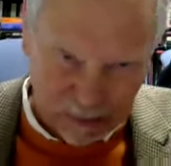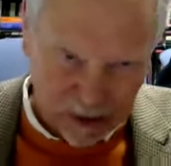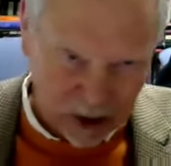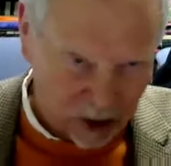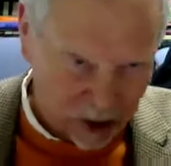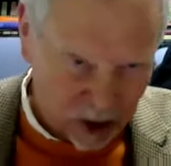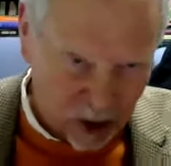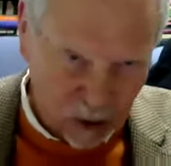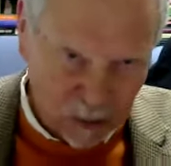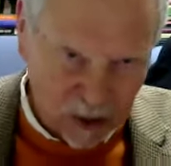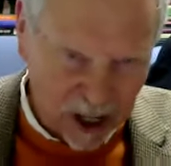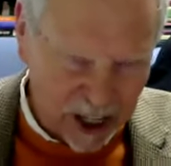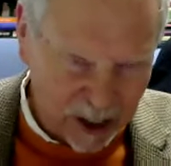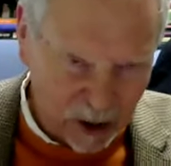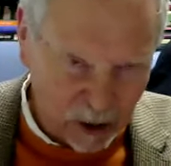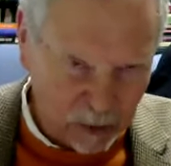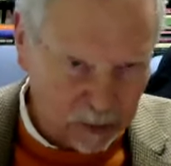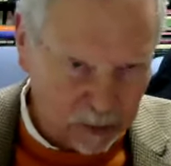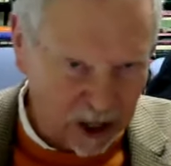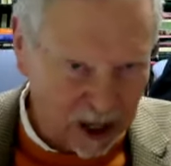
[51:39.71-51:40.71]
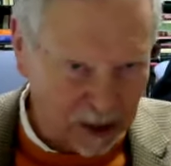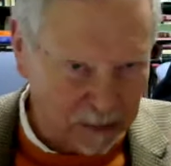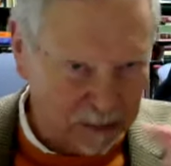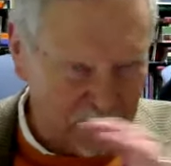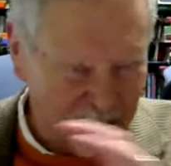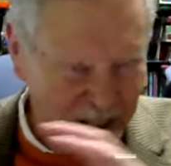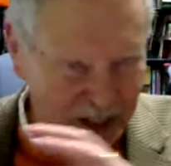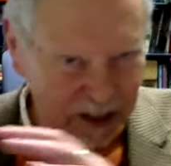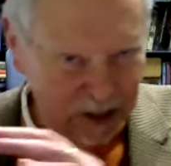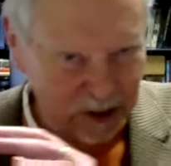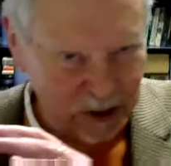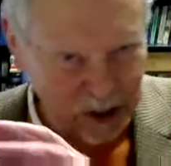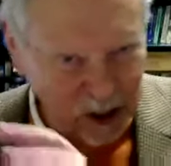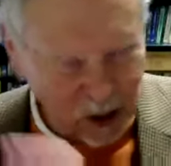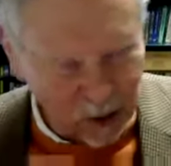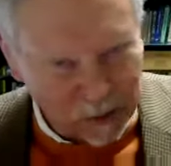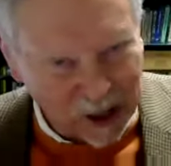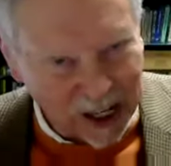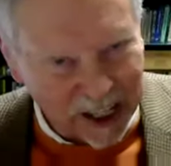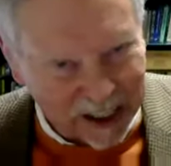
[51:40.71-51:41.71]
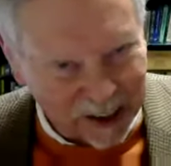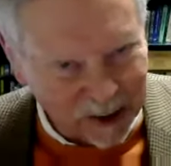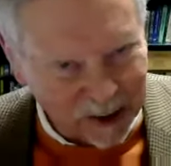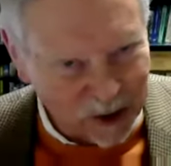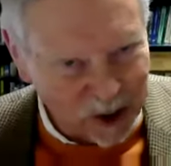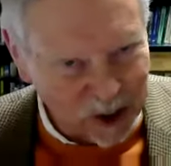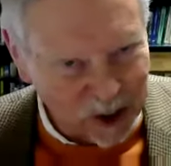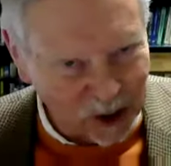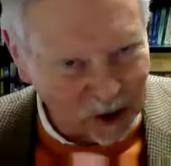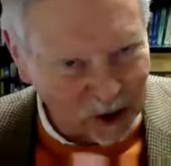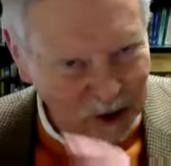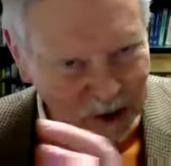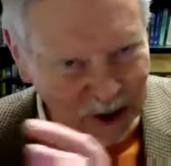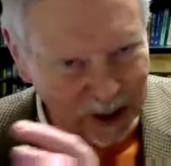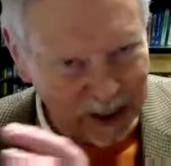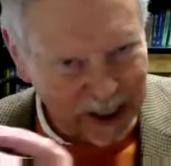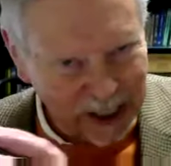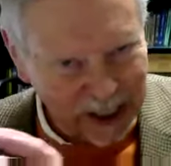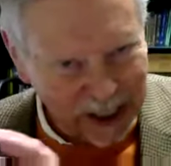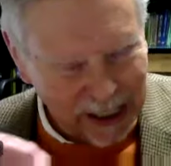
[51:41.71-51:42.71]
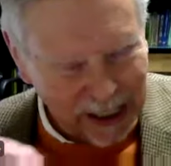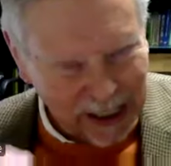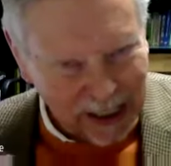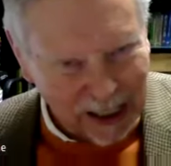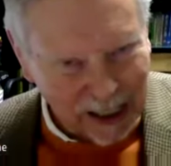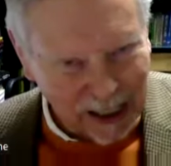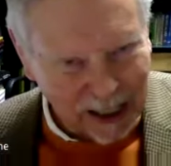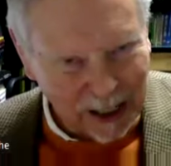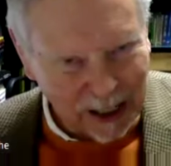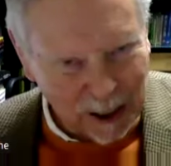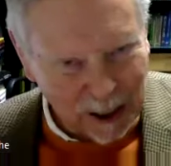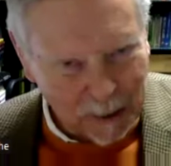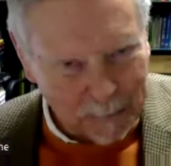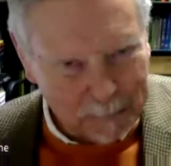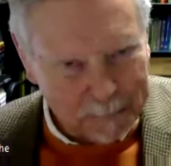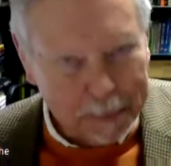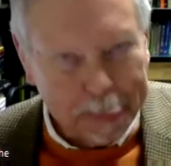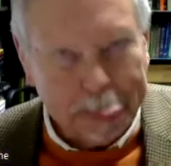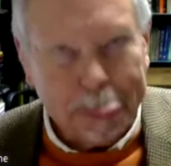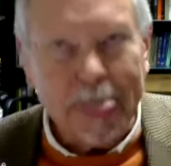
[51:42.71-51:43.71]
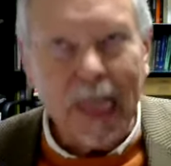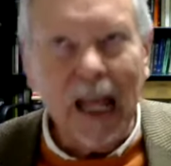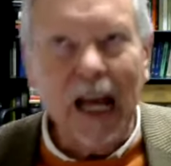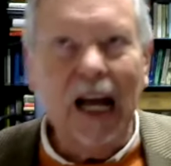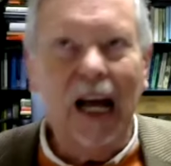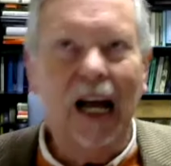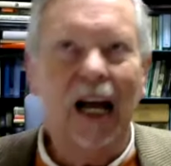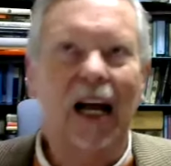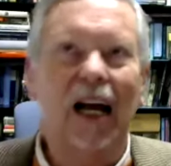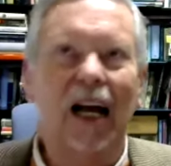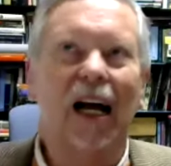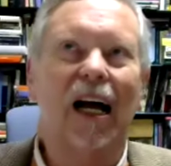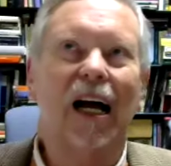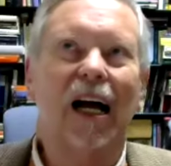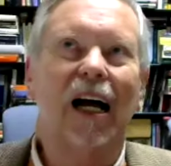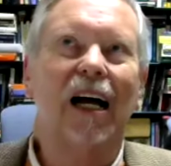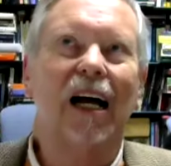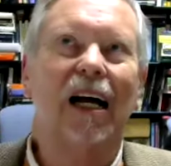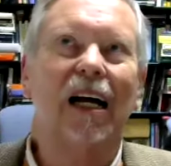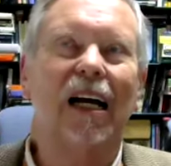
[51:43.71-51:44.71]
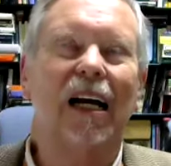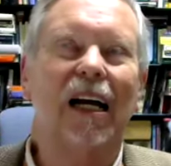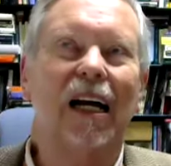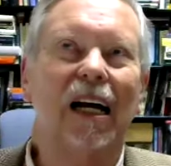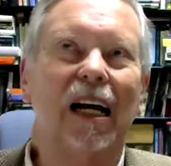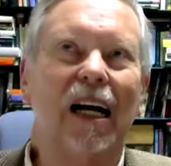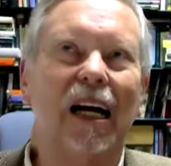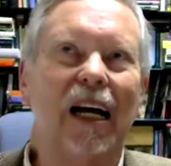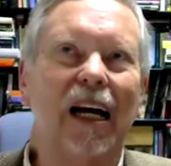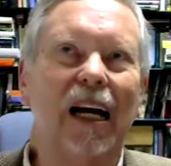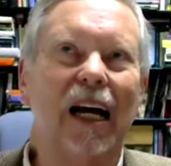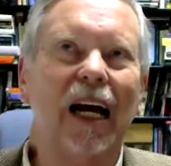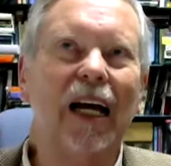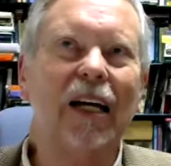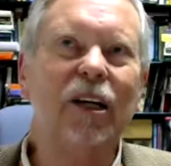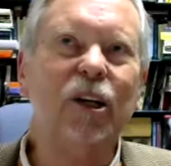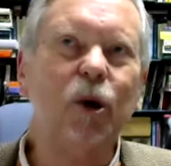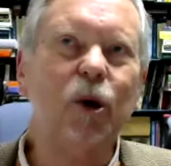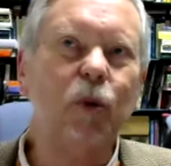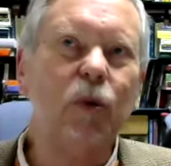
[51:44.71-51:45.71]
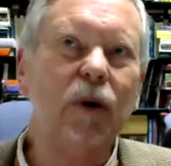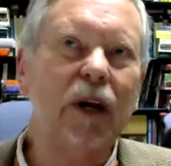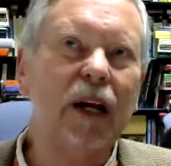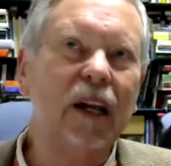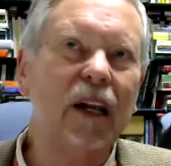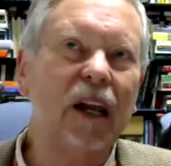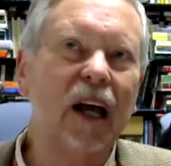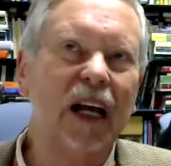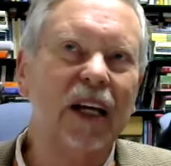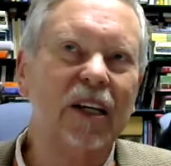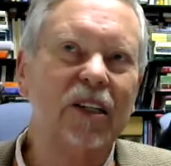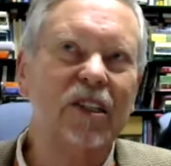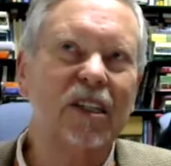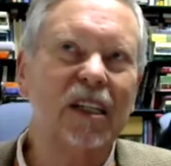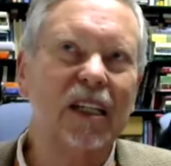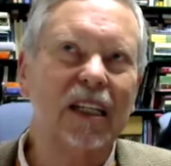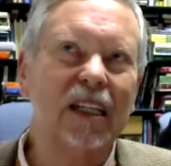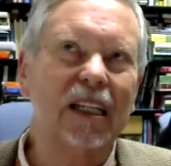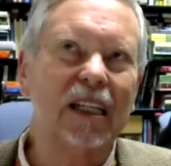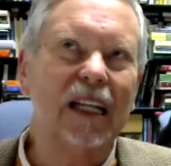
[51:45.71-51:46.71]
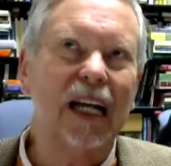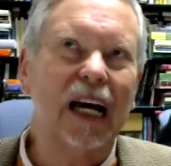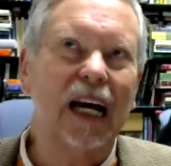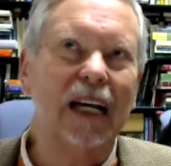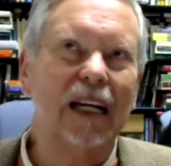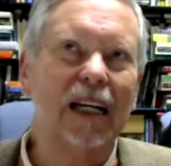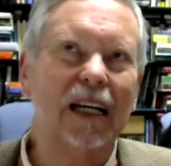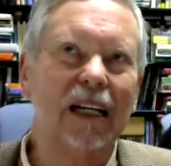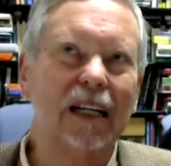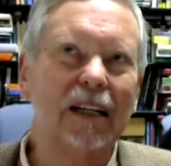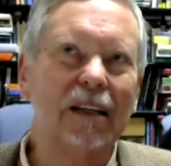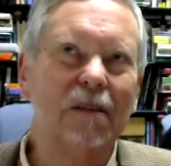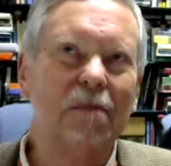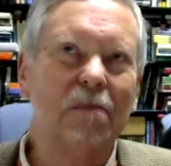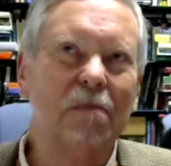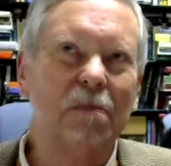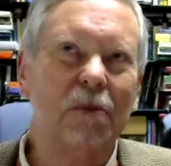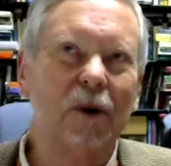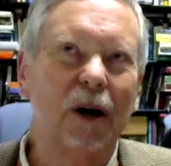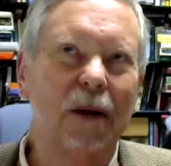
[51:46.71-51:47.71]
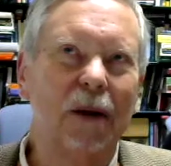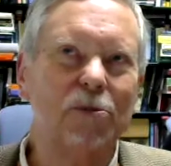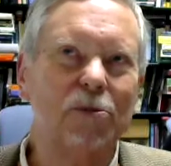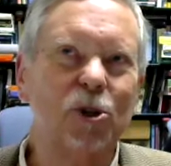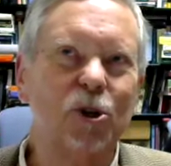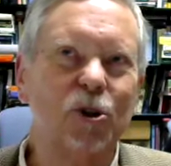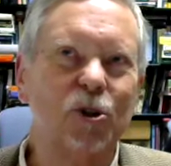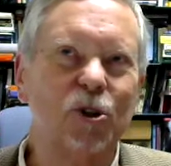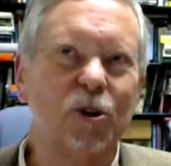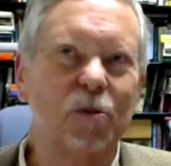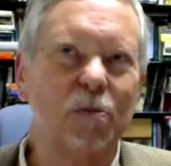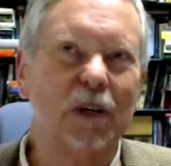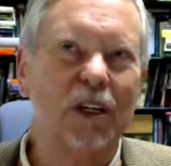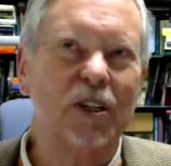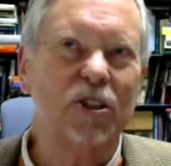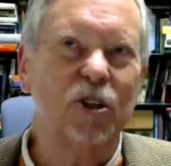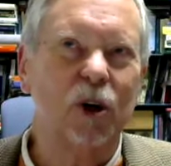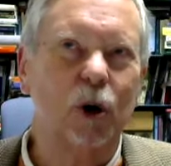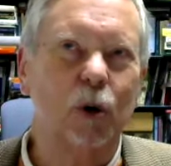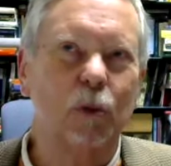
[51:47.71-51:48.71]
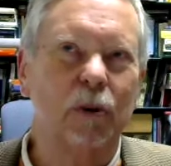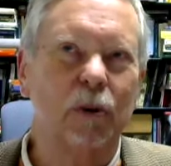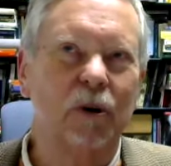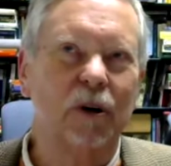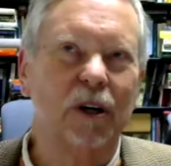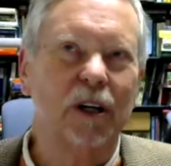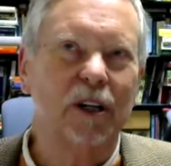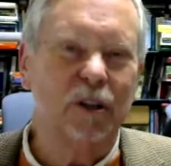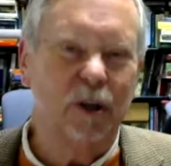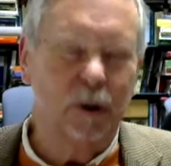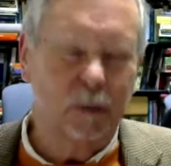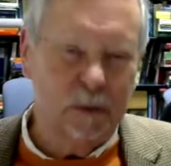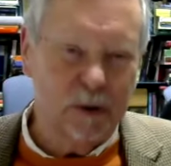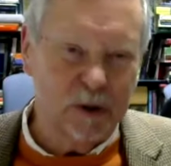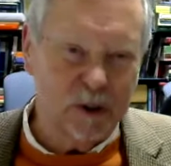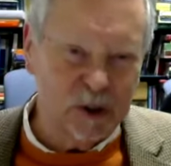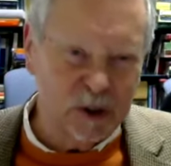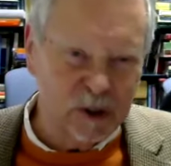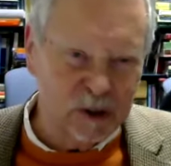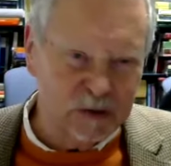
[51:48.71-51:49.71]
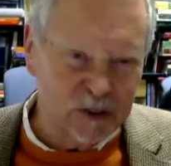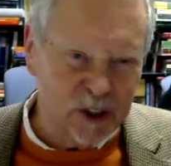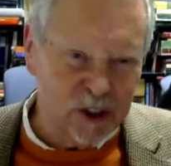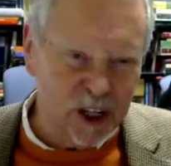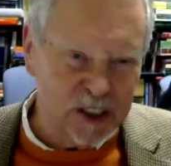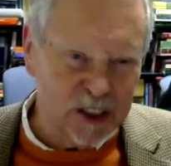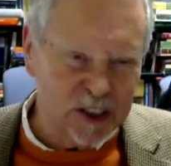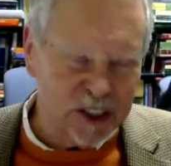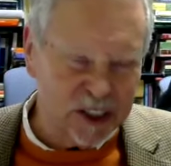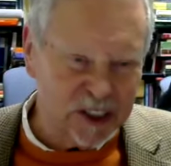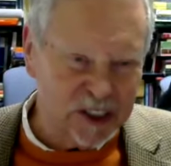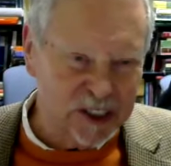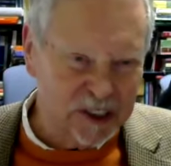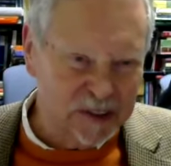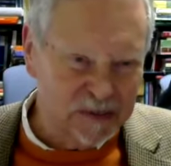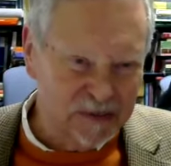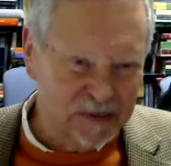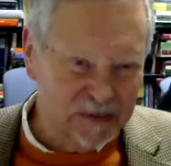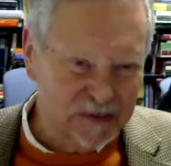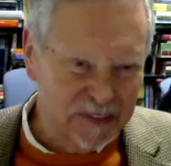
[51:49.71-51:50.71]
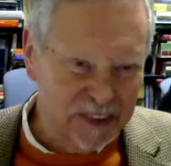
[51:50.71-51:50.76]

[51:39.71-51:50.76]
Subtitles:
There's no my own property. There's no my own children. Um, uh, and you realize that perhaps you should be sober in your pursuit of justice.